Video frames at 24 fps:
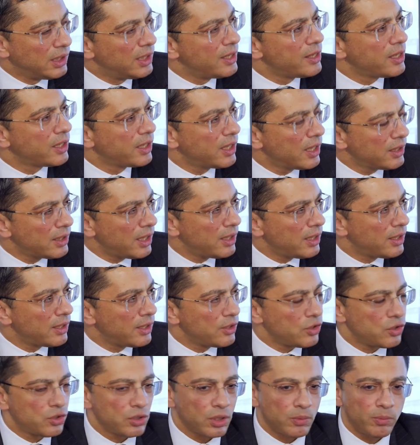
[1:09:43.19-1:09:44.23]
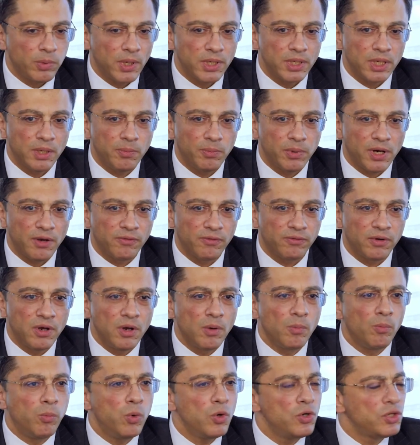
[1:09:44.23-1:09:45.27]
A national or
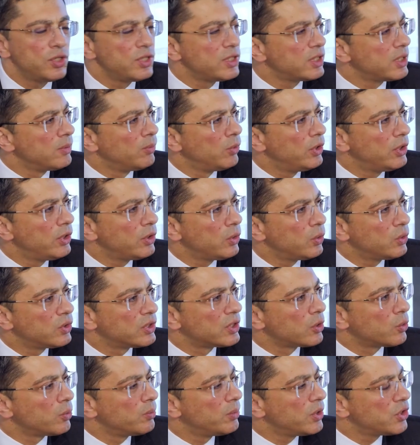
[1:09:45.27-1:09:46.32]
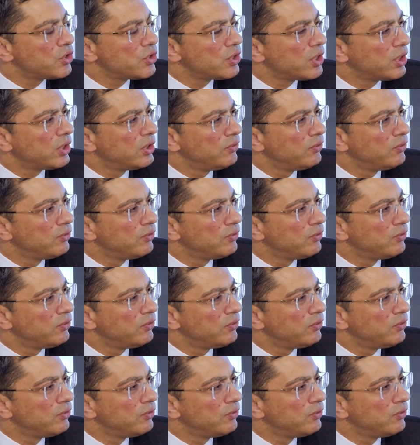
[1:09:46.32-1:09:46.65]
regional regime